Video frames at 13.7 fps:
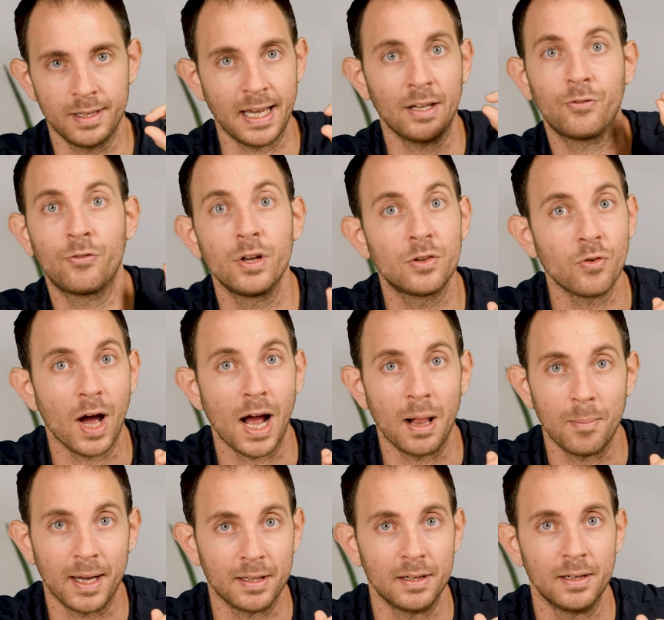get free trial
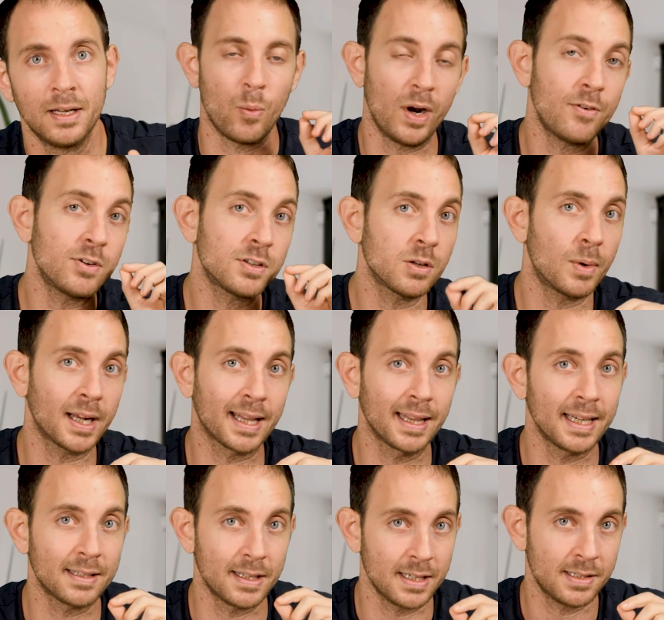button. And whenever someone
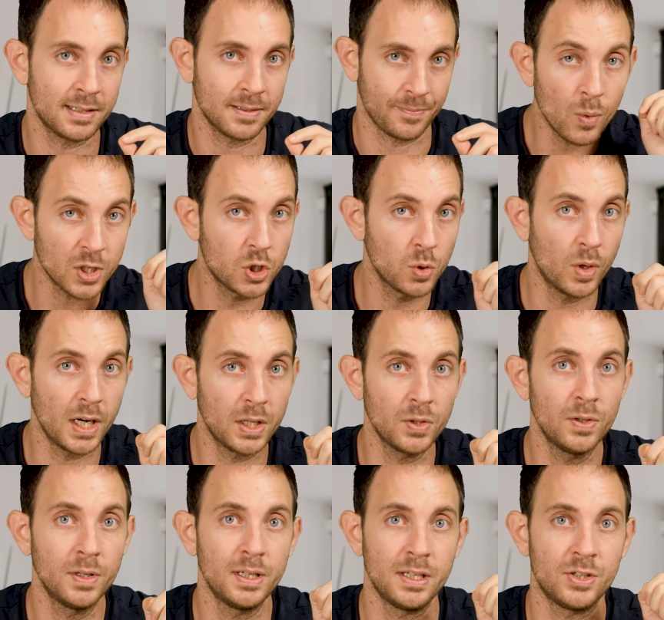click this, what you want to
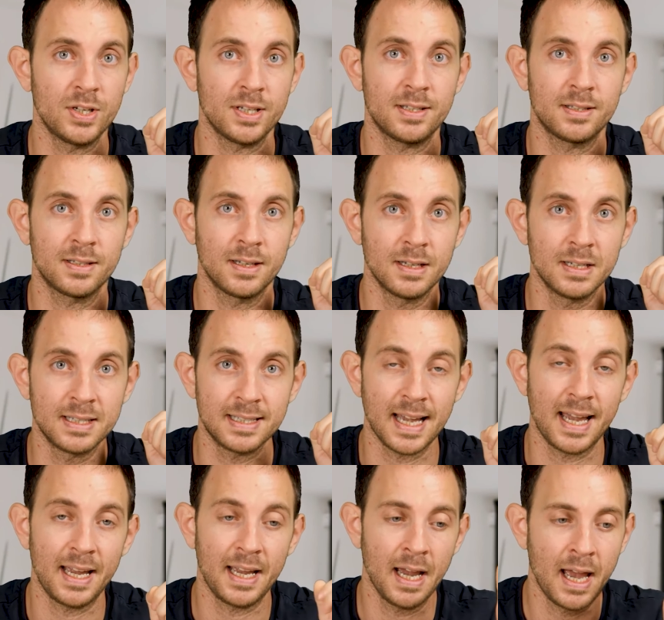do is just
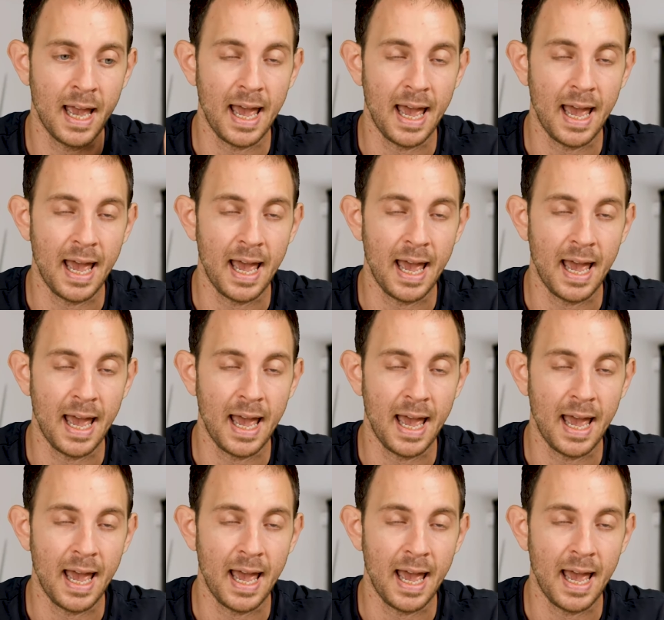say,